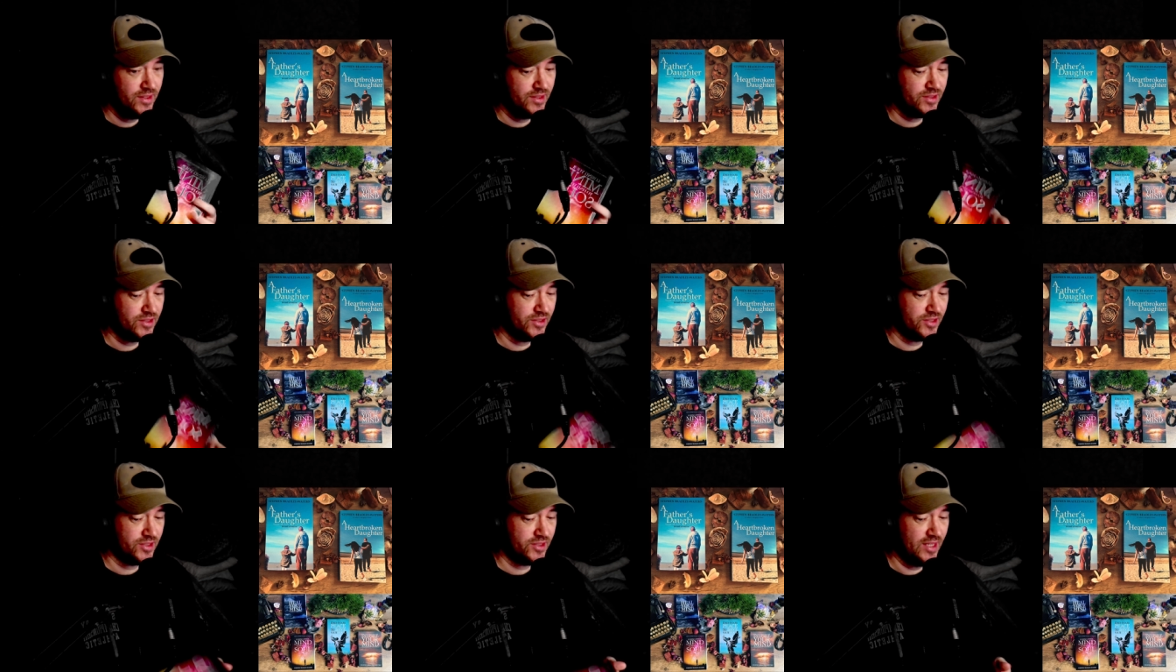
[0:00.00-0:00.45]

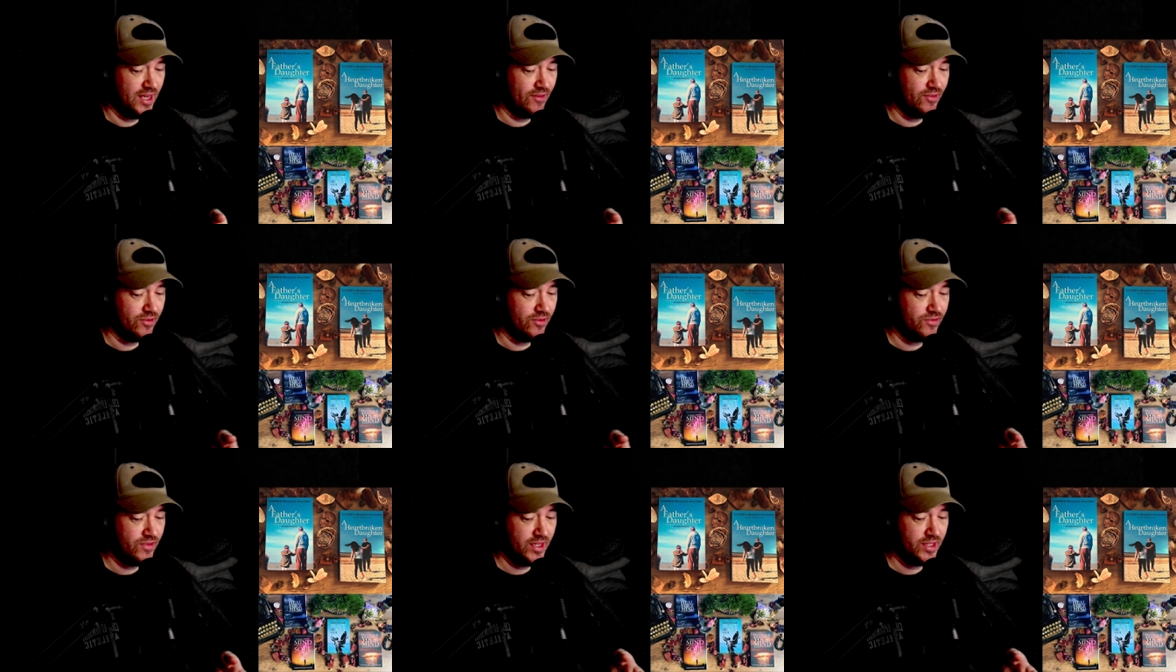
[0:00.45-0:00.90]
There's just the
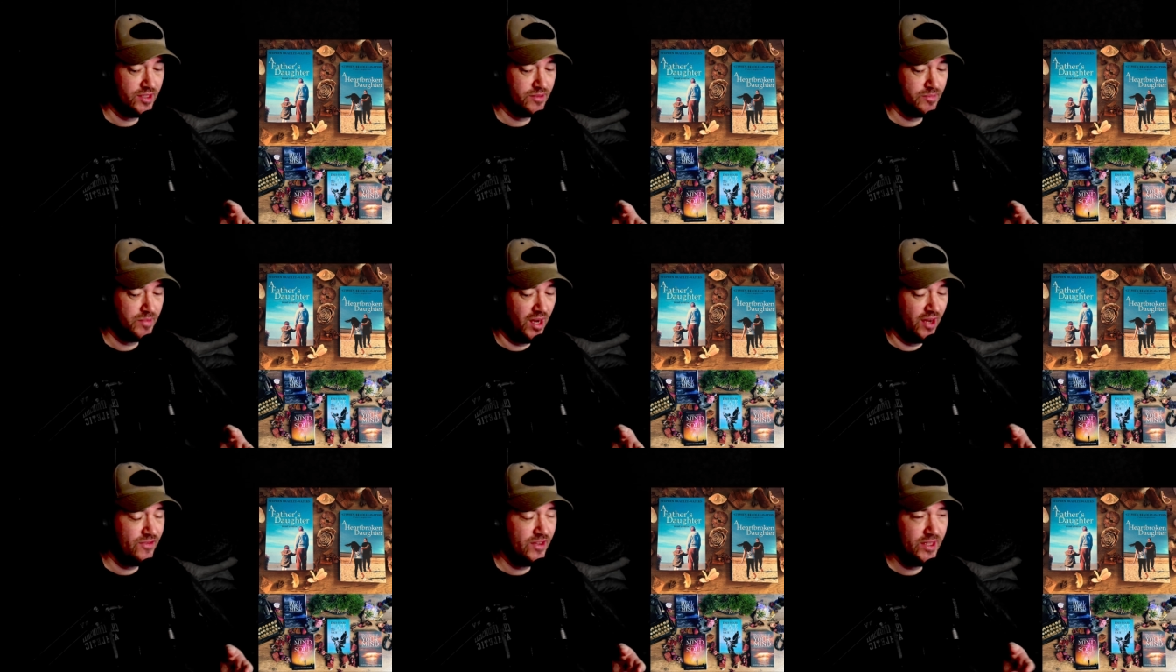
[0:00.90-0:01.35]
other
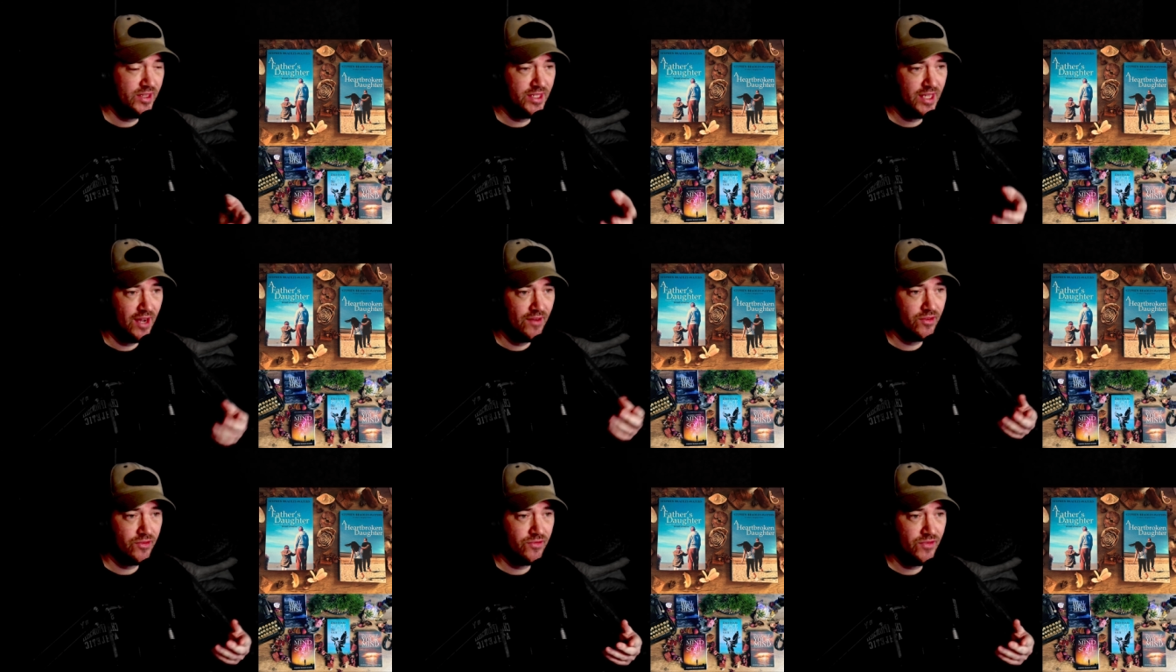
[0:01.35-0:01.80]
things. But I
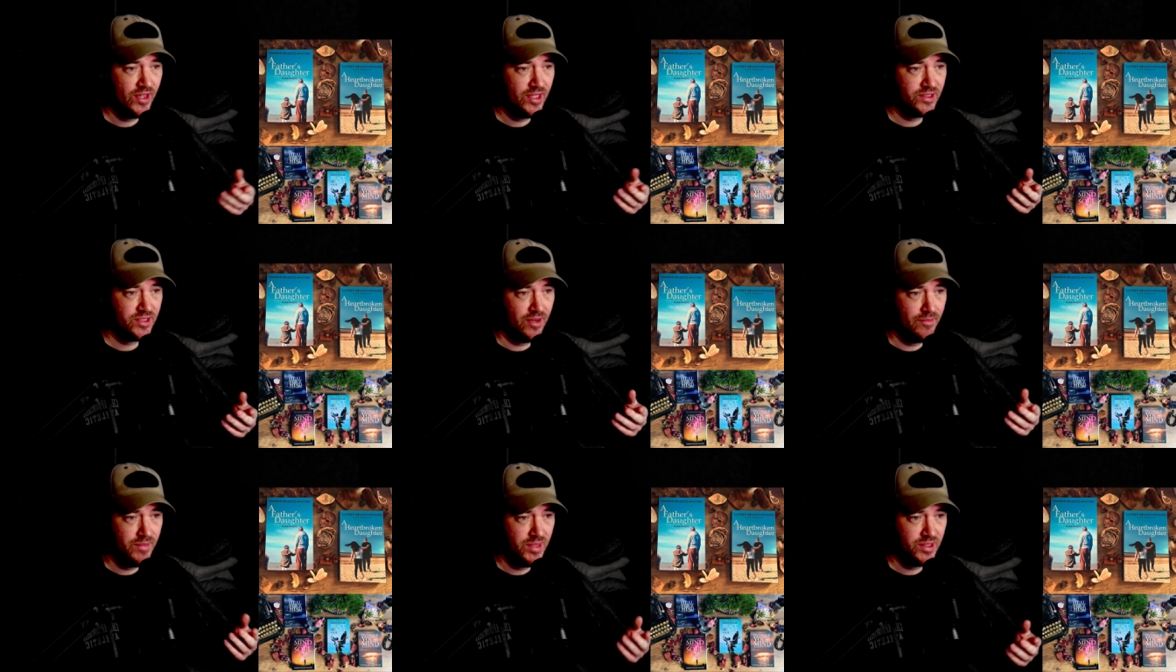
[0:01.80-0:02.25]
think the other
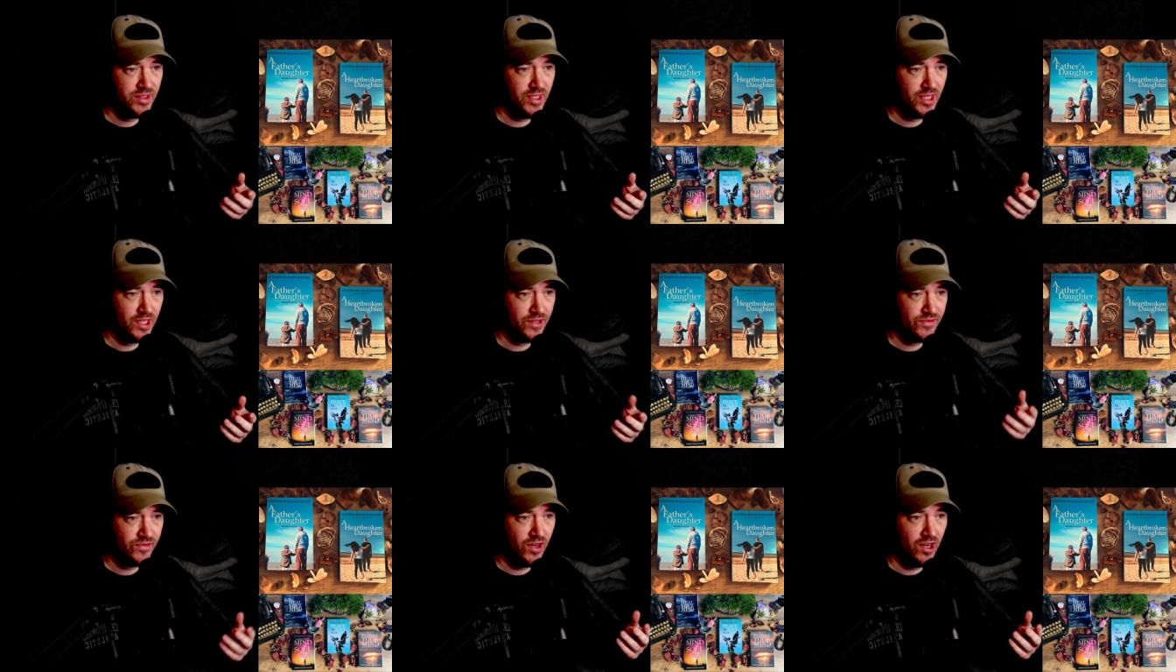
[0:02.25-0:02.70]
things I'm
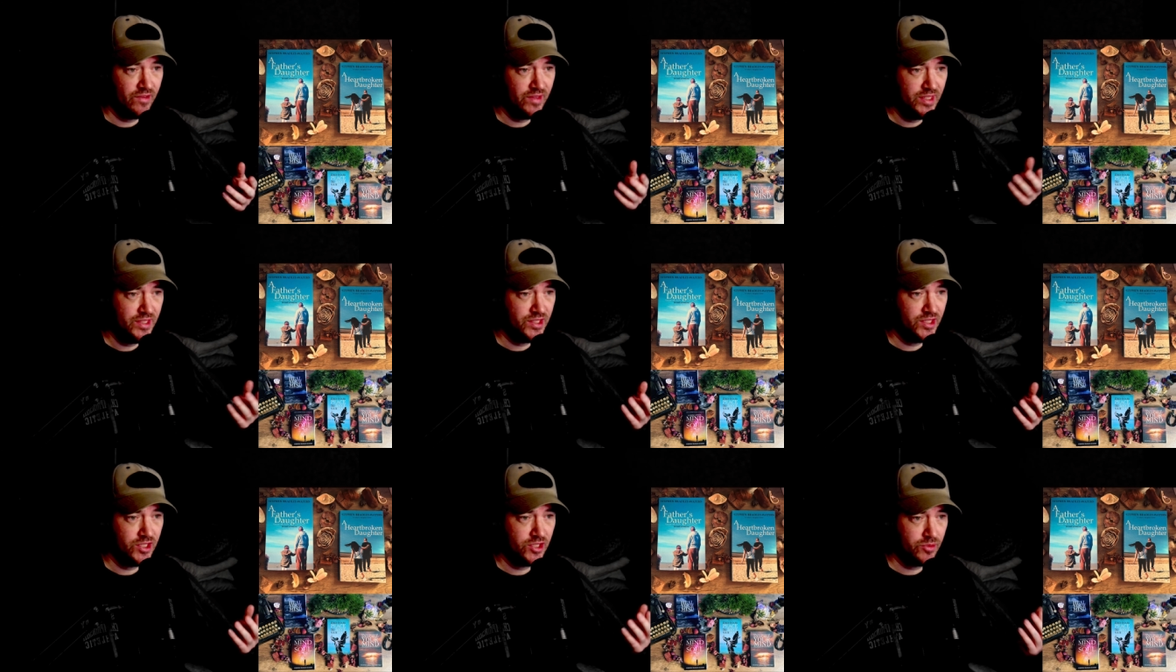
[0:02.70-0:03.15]
missing are
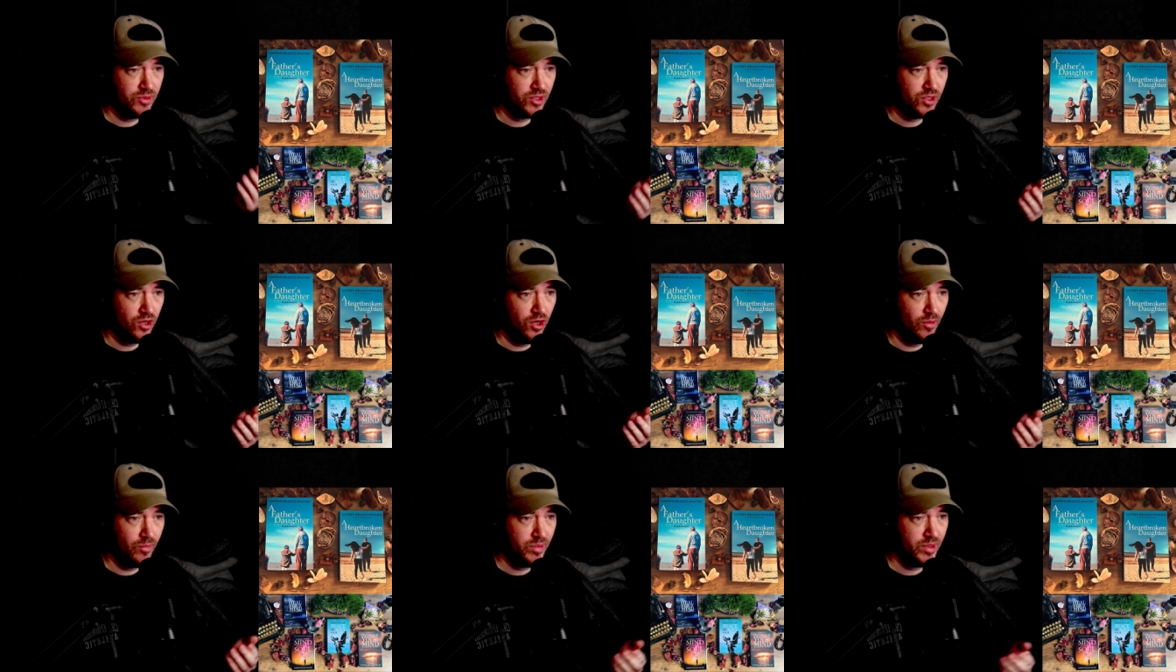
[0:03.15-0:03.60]
far easier to
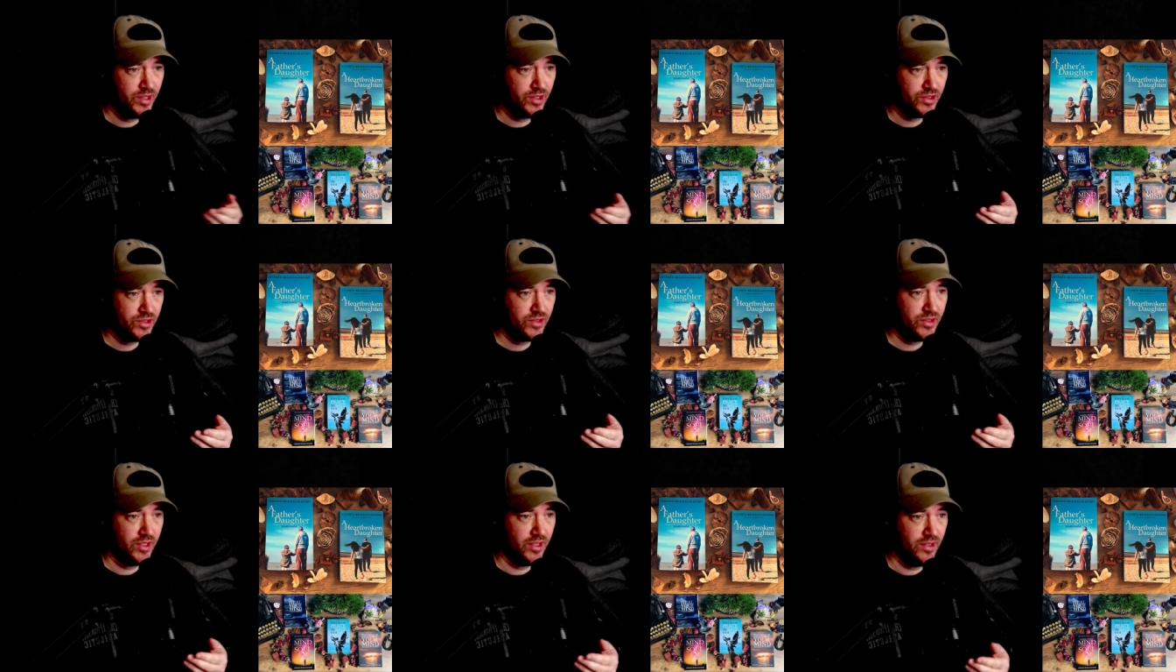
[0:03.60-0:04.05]

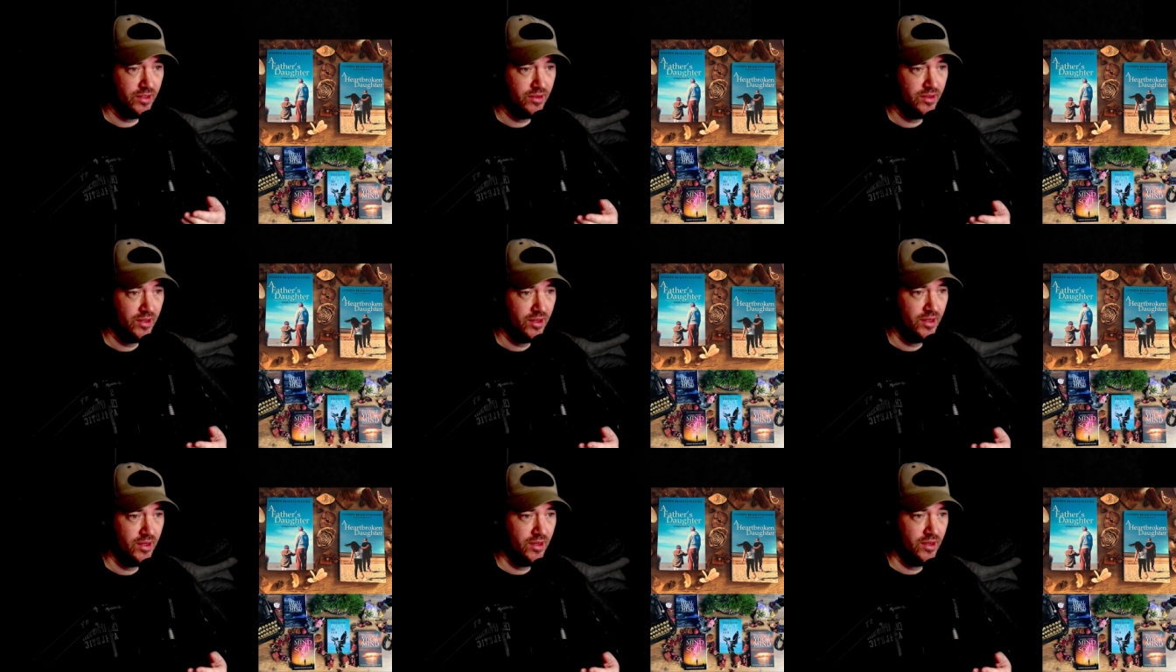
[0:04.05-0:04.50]
accomplish than